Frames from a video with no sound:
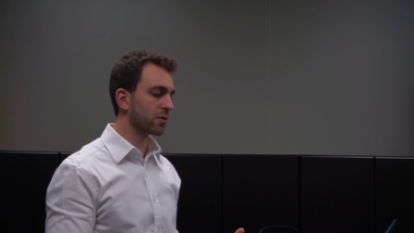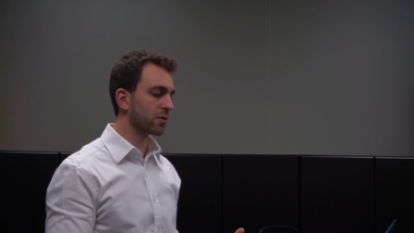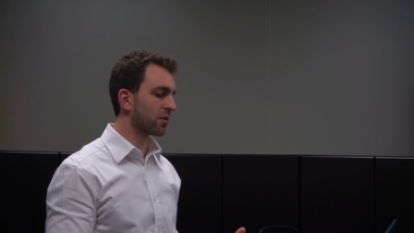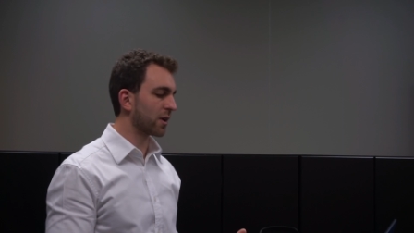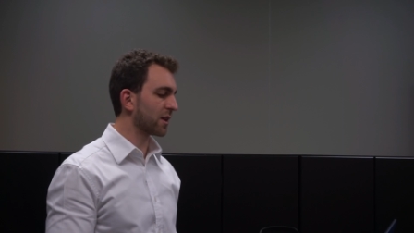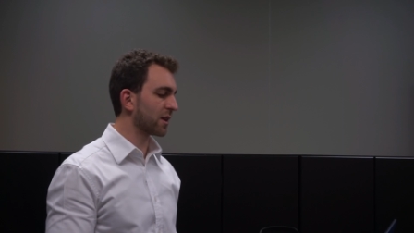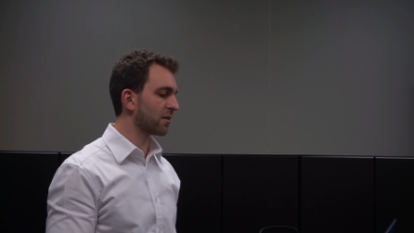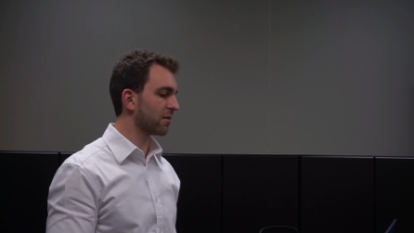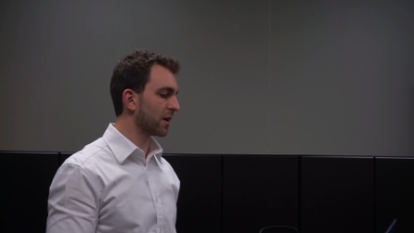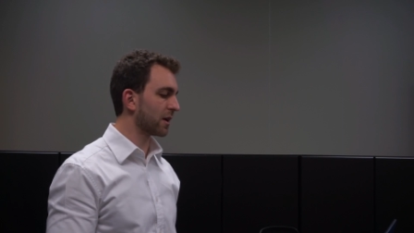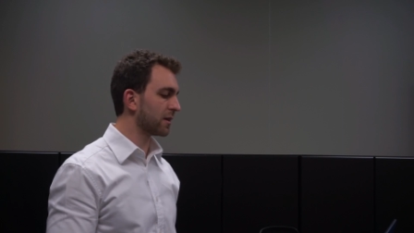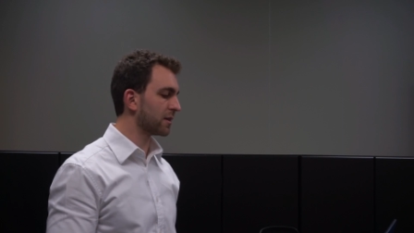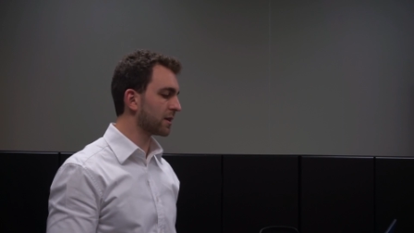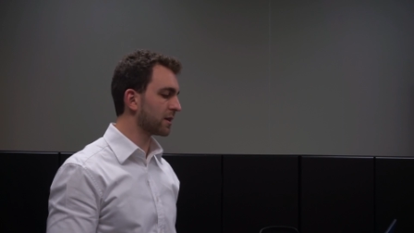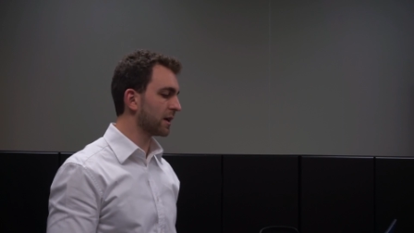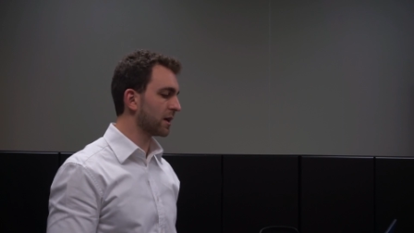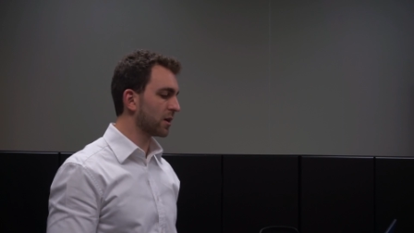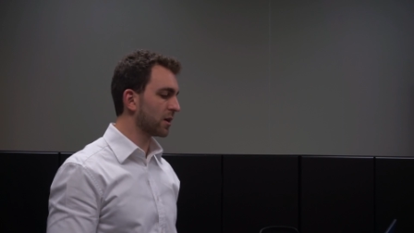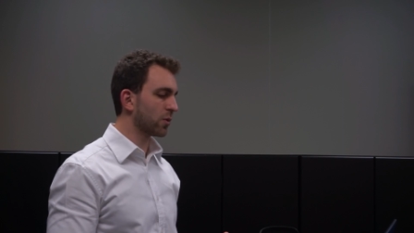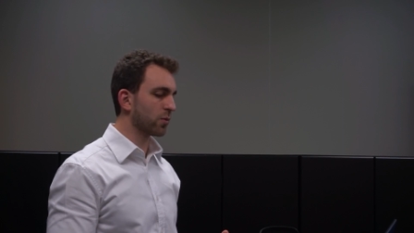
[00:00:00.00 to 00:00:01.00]
relevant
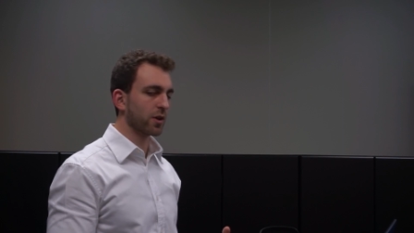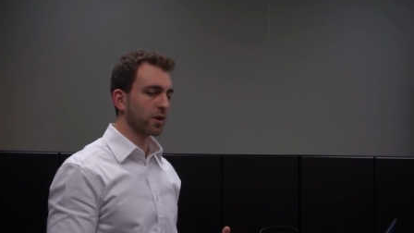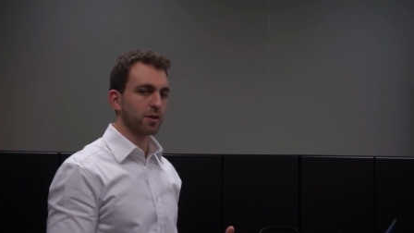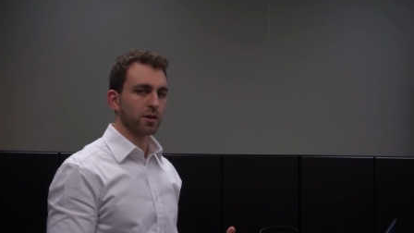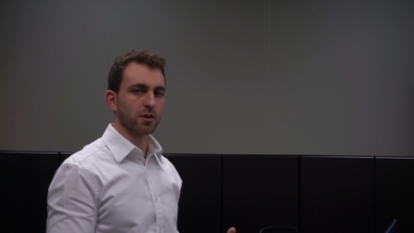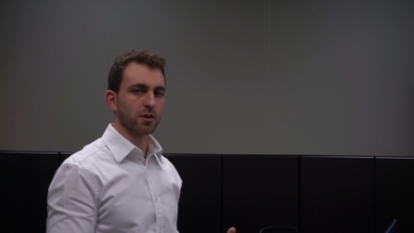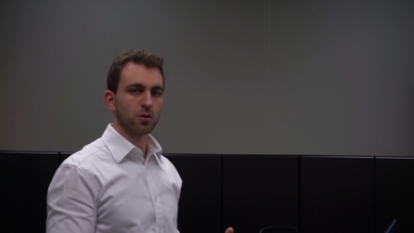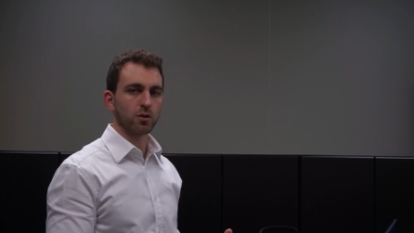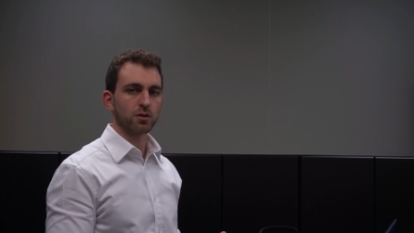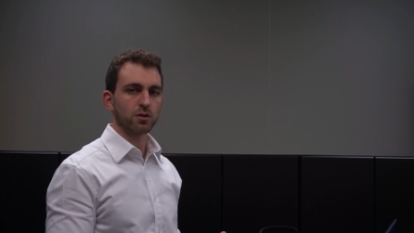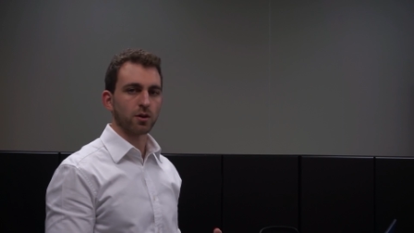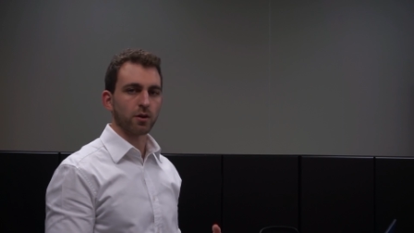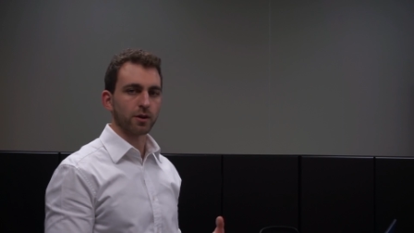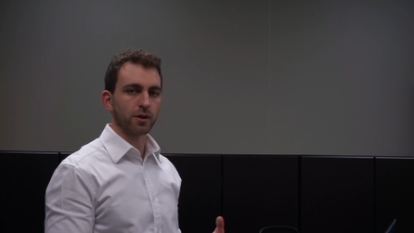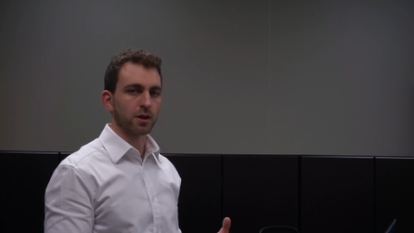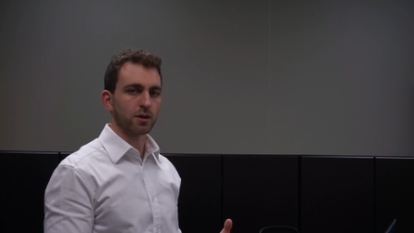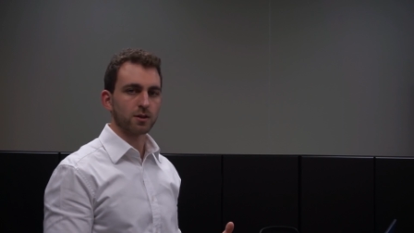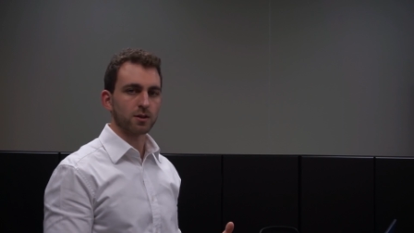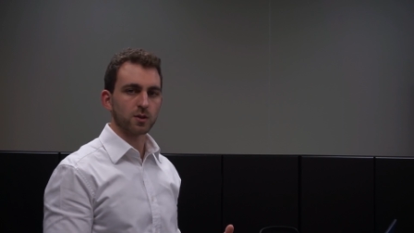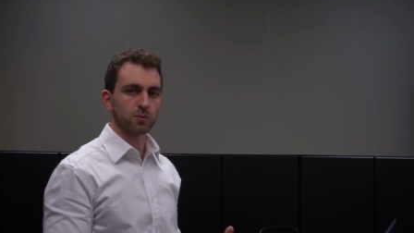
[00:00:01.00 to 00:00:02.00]
whether your
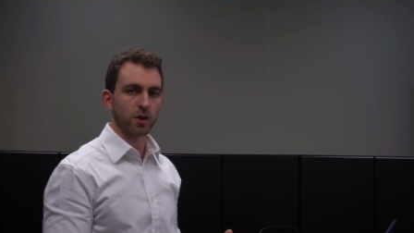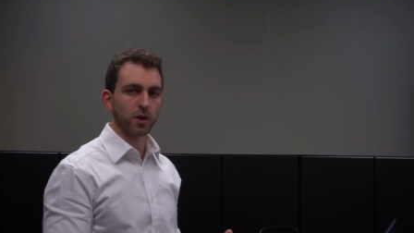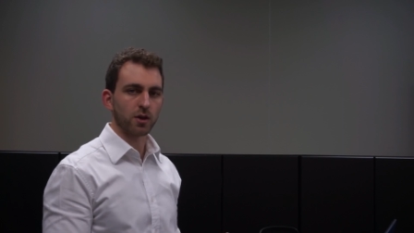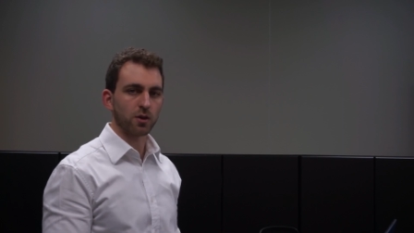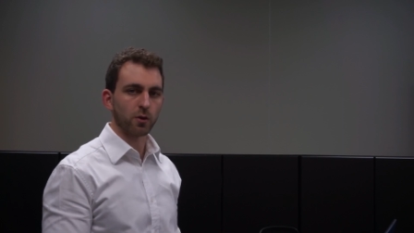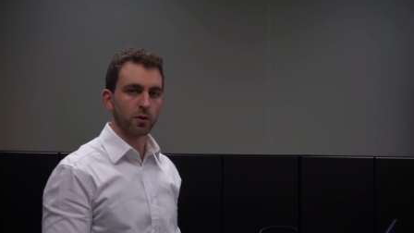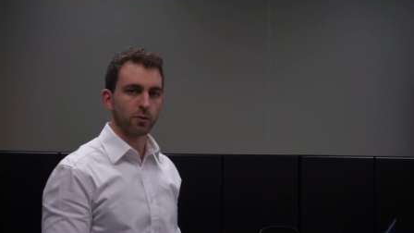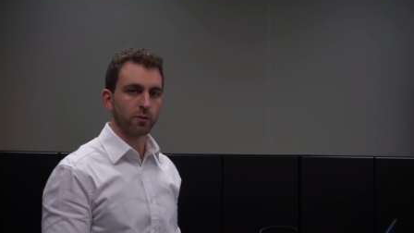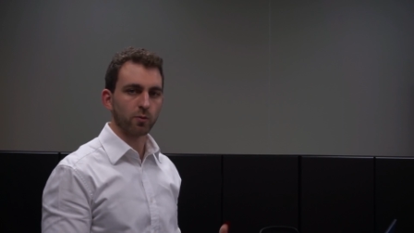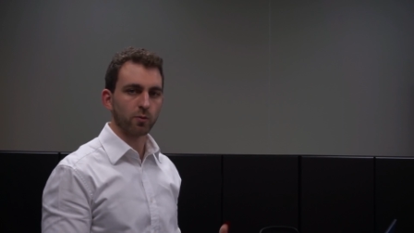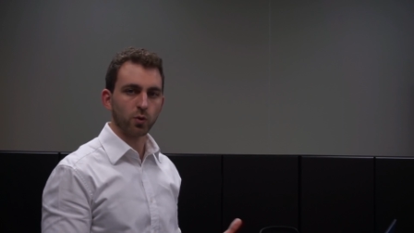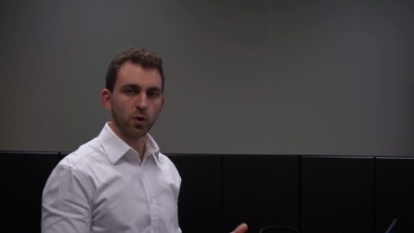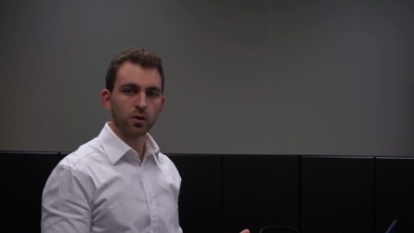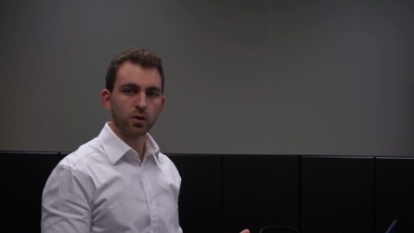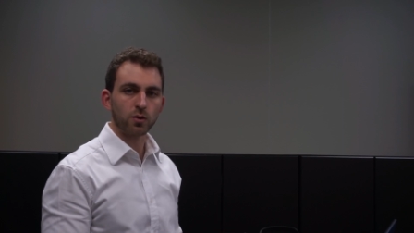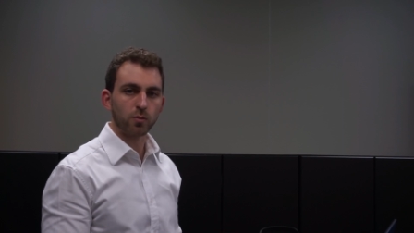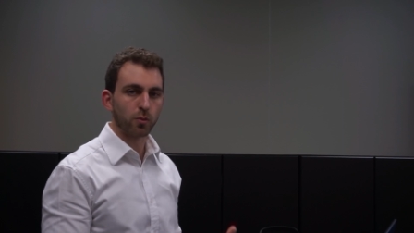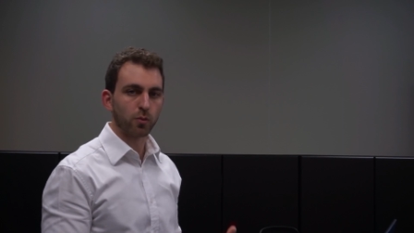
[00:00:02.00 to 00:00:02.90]
target is made of wood,